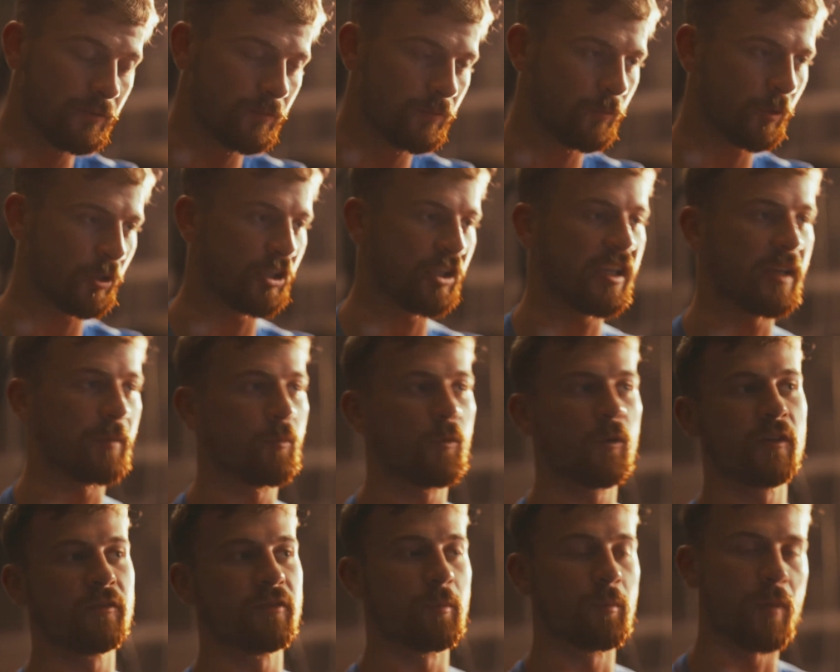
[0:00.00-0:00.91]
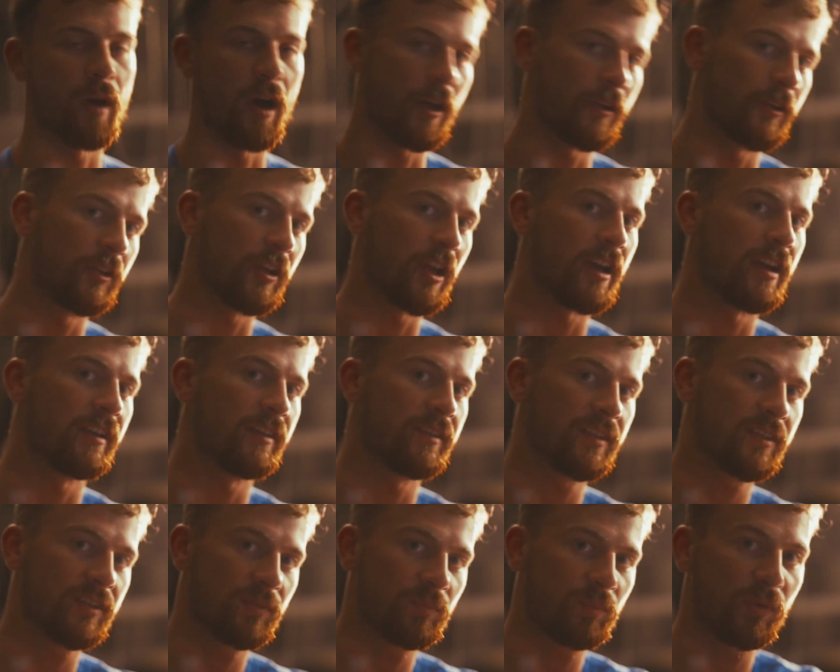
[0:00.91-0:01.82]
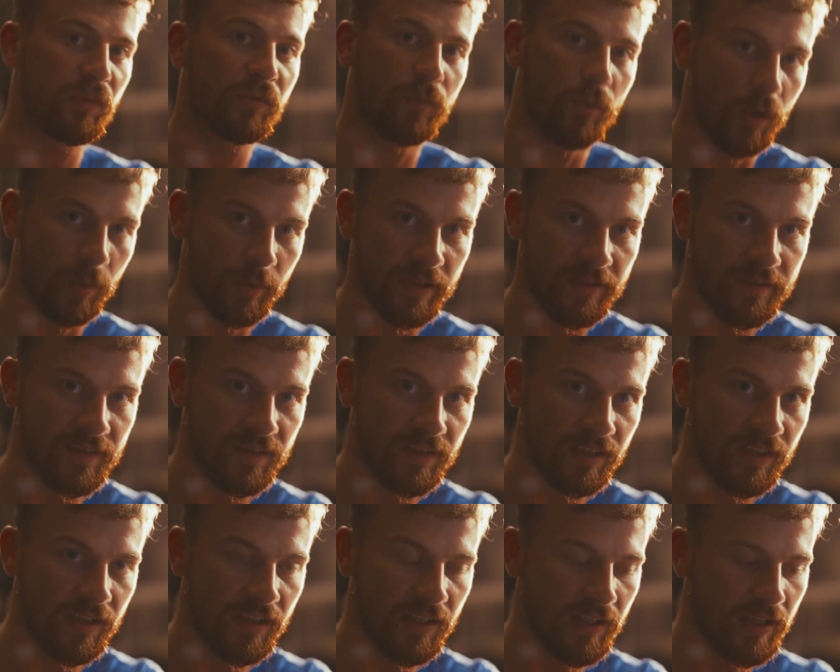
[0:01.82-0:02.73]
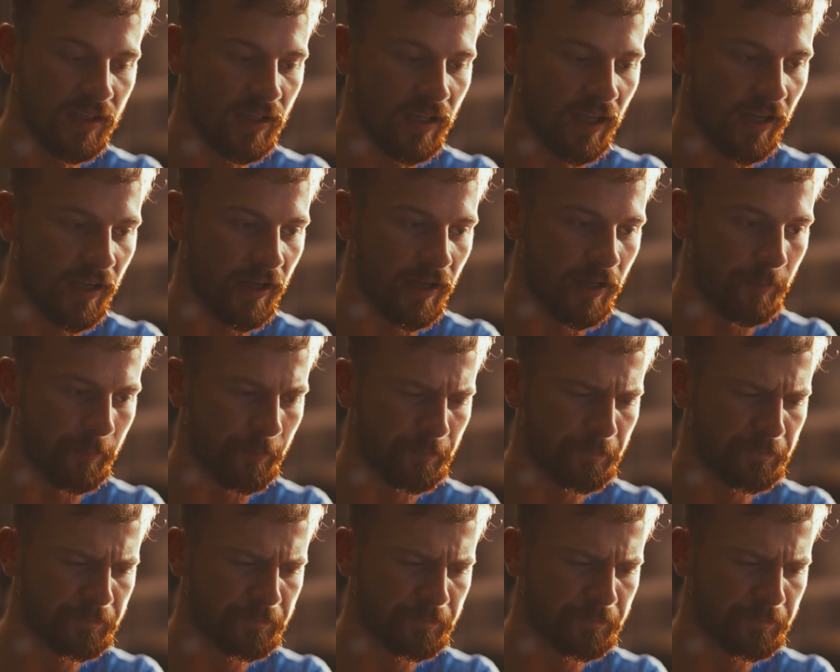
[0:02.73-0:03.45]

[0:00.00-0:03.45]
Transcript: where you get more of a modernized performance, um,